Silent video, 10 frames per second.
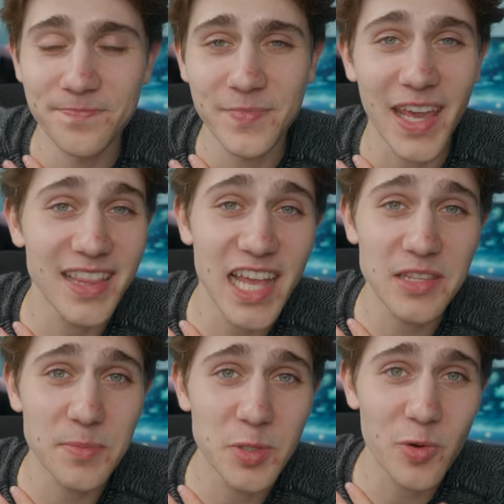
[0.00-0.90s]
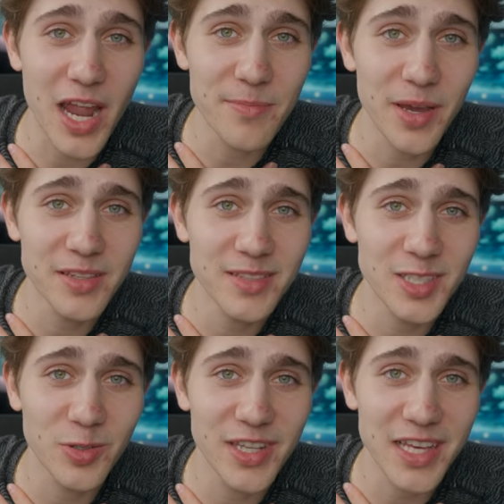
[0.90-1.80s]
Hit that subscribe button so you know
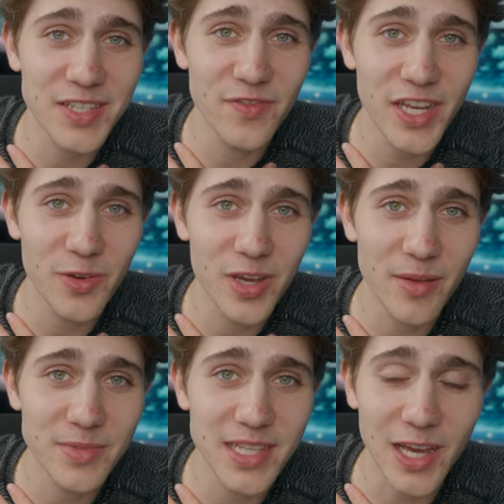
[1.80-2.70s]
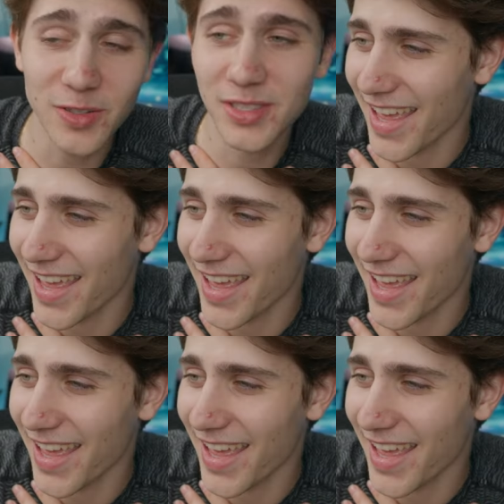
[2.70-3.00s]
when the next video comes out.